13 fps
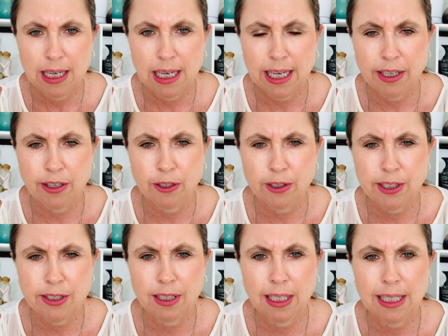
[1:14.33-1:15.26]
a
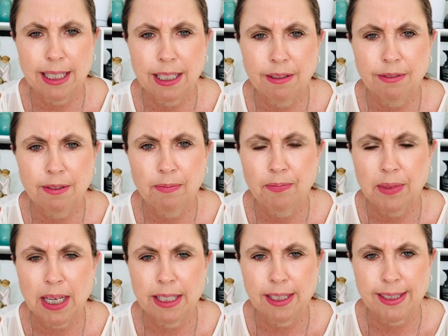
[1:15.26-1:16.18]
notice to leave
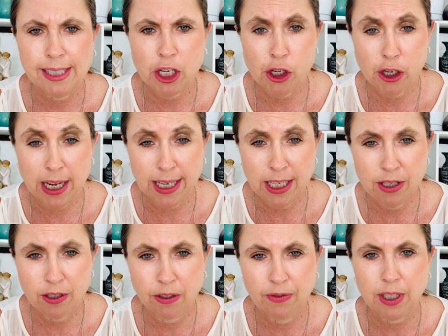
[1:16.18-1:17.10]
under Section
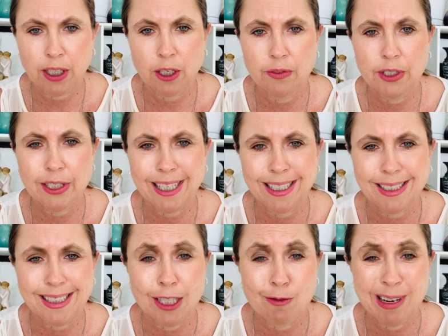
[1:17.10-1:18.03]
8 of the COVID
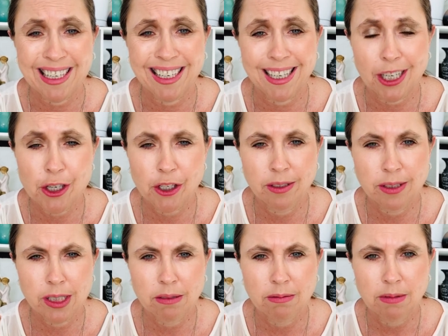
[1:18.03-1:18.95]
tenancy
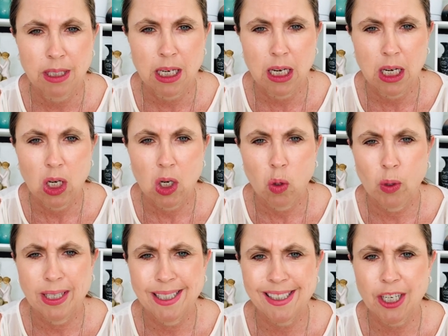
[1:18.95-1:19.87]
regulations
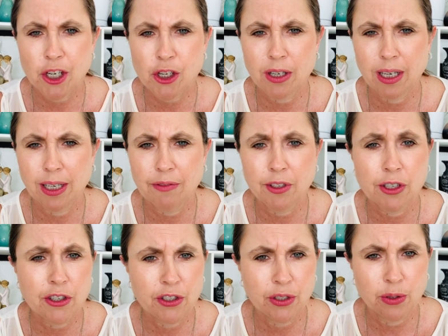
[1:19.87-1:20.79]
when Section
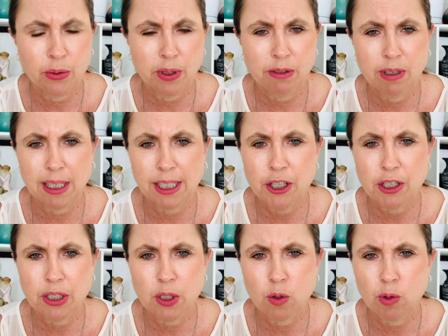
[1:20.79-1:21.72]
11.2 in
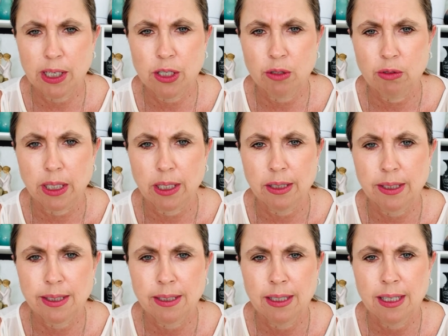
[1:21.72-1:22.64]
relation to rent
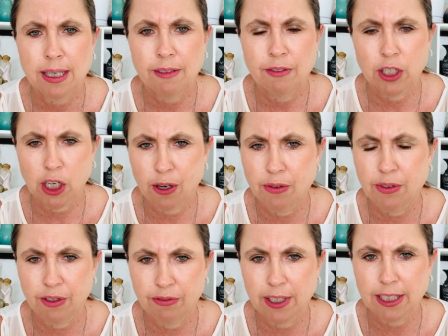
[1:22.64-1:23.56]
arrears for
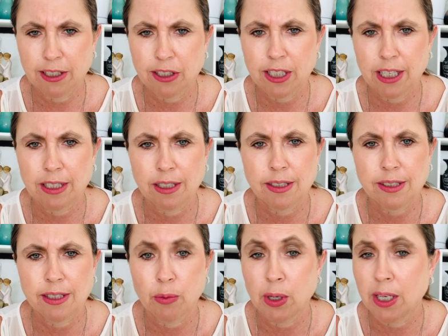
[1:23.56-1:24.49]
COVID affected
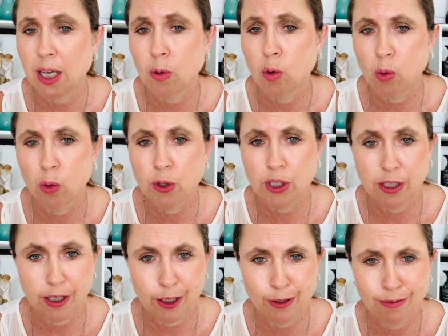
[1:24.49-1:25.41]
tenants that we know or ought to
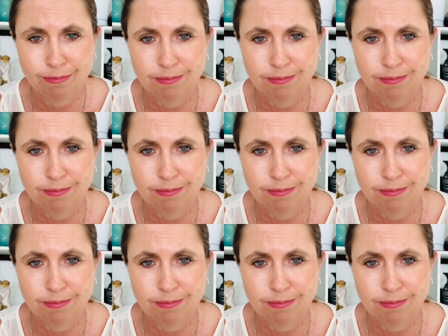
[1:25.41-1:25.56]
know.